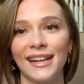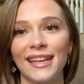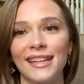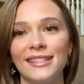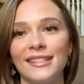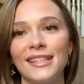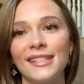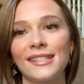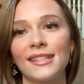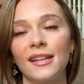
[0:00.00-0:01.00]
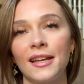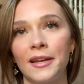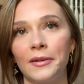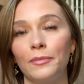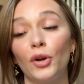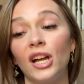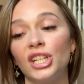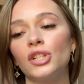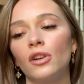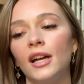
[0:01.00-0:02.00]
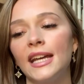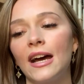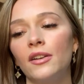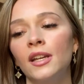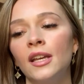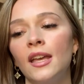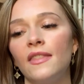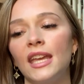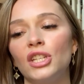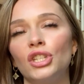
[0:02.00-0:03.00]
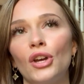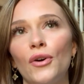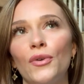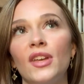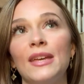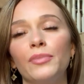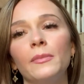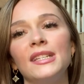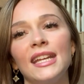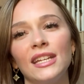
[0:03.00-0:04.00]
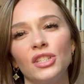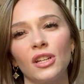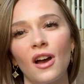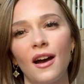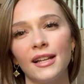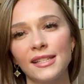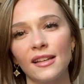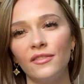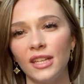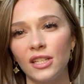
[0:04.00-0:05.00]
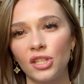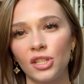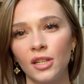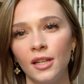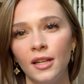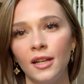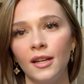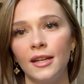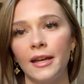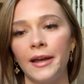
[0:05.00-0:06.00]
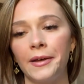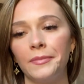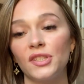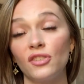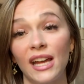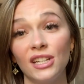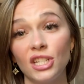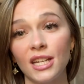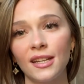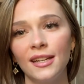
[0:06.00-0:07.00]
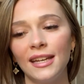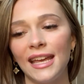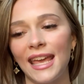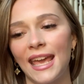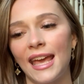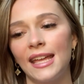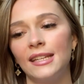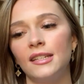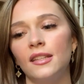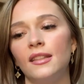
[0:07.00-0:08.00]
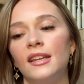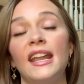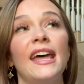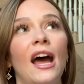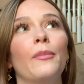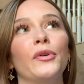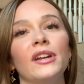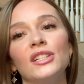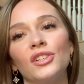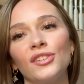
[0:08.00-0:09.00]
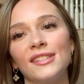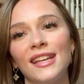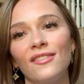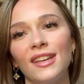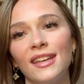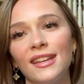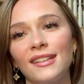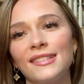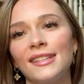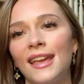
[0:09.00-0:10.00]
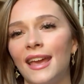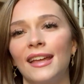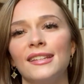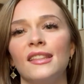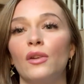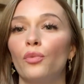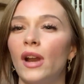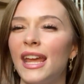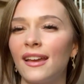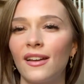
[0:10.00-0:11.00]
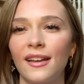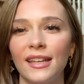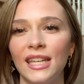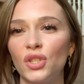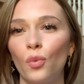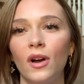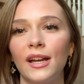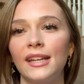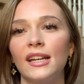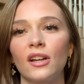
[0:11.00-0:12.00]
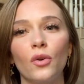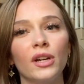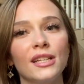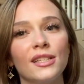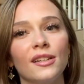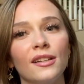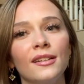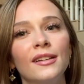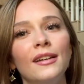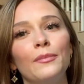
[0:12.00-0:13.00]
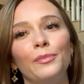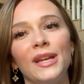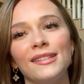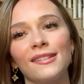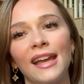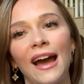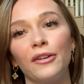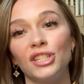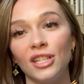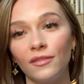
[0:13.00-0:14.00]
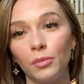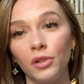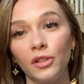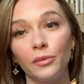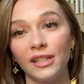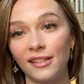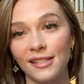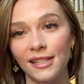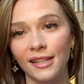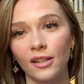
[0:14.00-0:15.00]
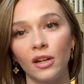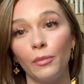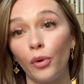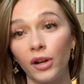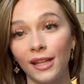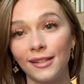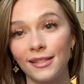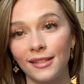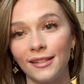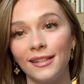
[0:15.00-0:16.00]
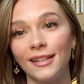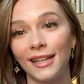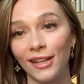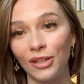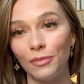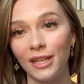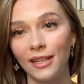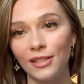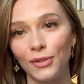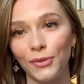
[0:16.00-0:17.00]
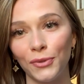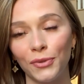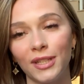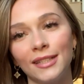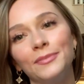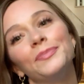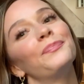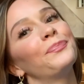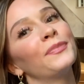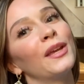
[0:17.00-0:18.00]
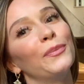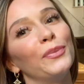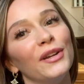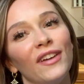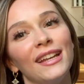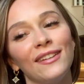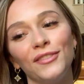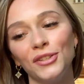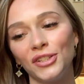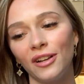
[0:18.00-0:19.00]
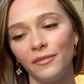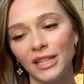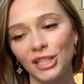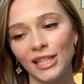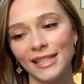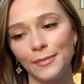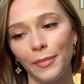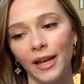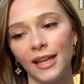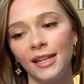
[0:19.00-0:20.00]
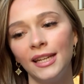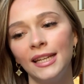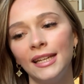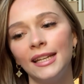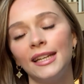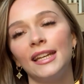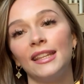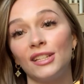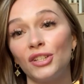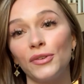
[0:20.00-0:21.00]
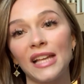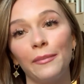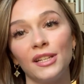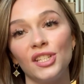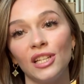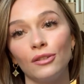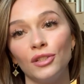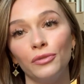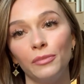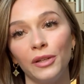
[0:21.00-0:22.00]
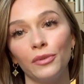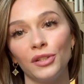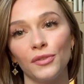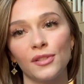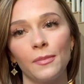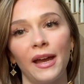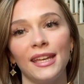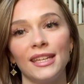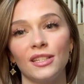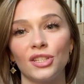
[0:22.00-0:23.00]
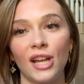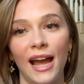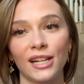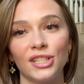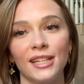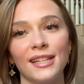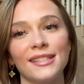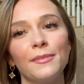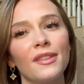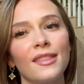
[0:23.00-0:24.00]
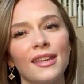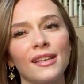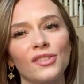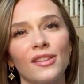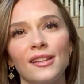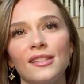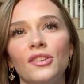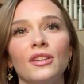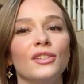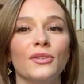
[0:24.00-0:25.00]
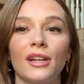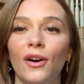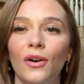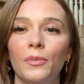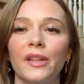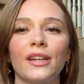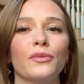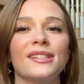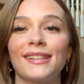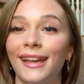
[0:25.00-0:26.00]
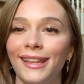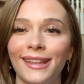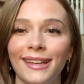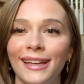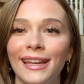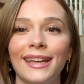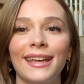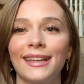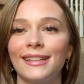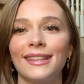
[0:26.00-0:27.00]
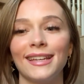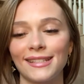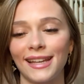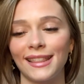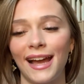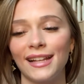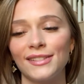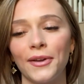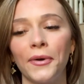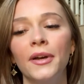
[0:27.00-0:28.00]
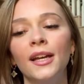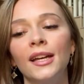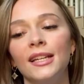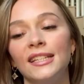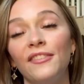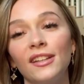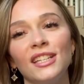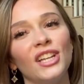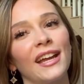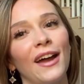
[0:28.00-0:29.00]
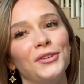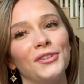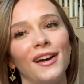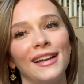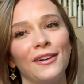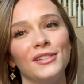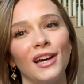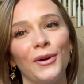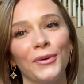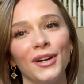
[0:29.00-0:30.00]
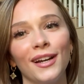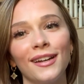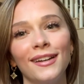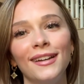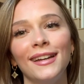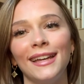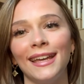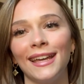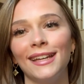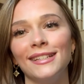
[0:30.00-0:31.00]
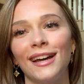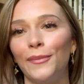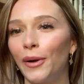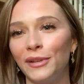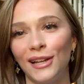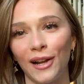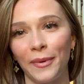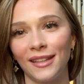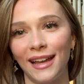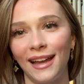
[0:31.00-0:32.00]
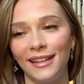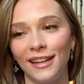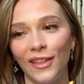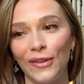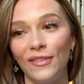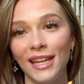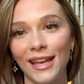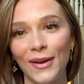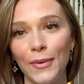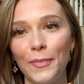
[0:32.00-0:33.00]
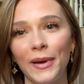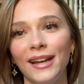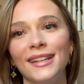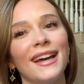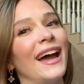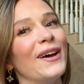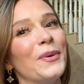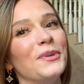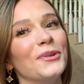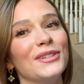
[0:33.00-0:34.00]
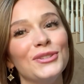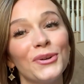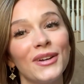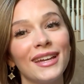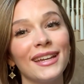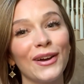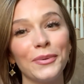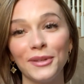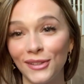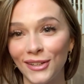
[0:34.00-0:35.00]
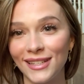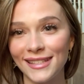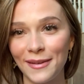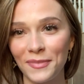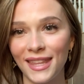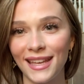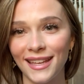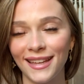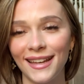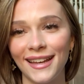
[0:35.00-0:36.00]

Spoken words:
And this project drawdown, they show the implementation costs of each strategy and the net operational savings, and they rank each one according to basically how achievable or realistic or important it could be to preventing future emissions, but that shows how much CO2 would be reduced by each action. And some of the things are things that you can do at home, like recycling and things like that. So definitely check out drawdown.org, and I'll probably talk about that in another video, but I hope you enjoyed. I hope you learned something.